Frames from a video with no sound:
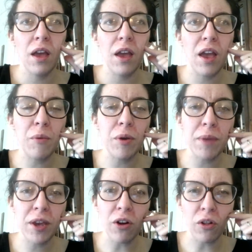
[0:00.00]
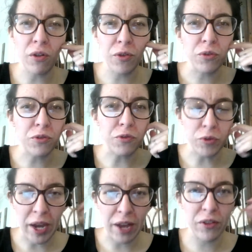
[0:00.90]
And we made all of those
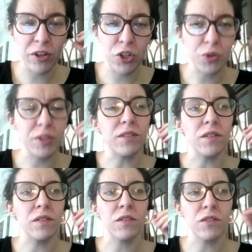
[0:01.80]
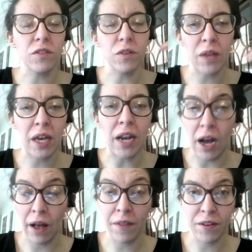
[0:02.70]
frugality choices so that
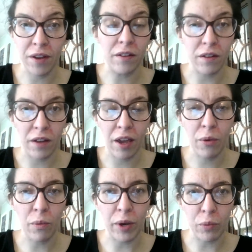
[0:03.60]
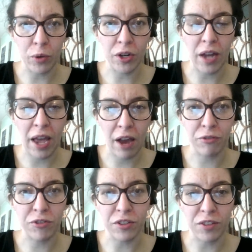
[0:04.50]
on the day to day, we wouldn't have
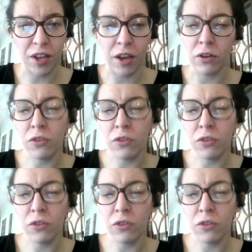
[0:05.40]
to say,